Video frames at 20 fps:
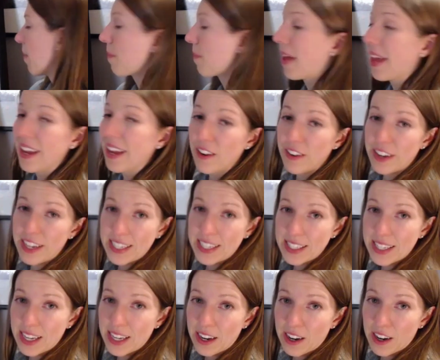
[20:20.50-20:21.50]
the
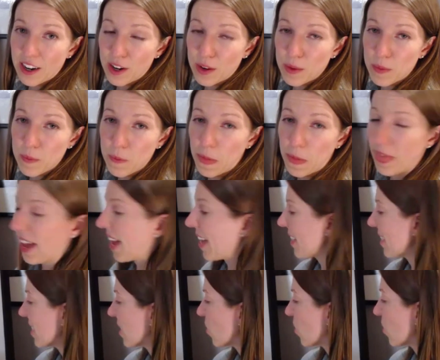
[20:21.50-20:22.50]
pancreas here
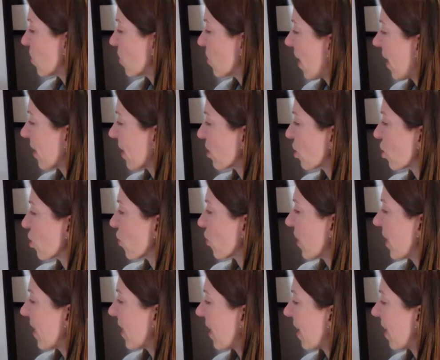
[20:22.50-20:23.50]
has to
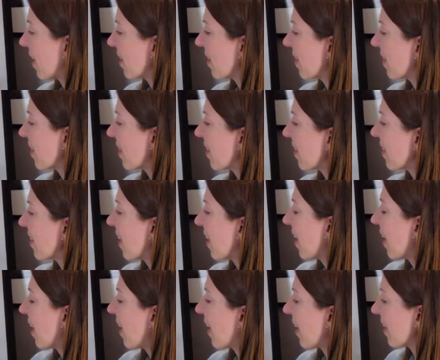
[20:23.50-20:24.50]
secrete a
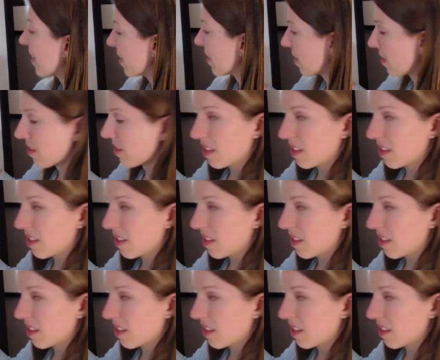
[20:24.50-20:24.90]
lot